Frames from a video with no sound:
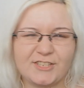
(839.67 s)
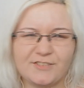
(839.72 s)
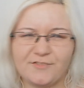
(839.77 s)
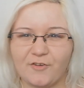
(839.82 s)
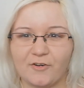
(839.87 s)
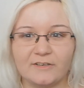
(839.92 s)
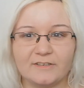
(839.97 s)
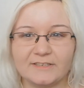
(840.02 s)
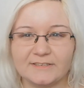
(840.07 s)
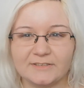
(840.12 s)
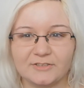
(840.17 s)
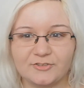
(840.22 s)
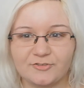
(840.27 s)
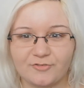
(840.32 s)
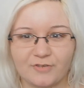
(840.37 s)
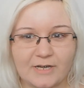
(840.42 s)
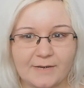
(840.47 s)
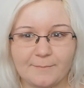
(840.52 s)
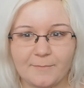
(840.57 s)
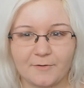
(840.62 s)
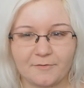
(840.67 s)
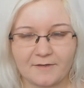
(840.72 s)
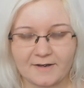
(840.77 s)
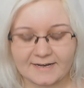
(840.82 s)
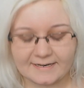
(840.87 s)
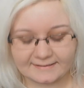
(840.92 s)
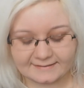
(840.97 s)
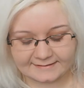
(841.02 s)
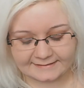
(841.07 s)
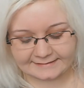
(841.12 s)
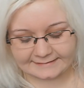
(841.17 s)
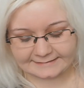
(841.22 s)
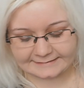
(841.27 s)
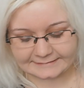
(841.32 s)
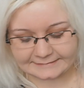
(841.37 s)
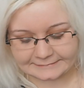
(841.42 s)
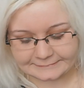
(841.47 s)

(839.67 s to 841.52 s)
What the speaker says: for a little trip or anything.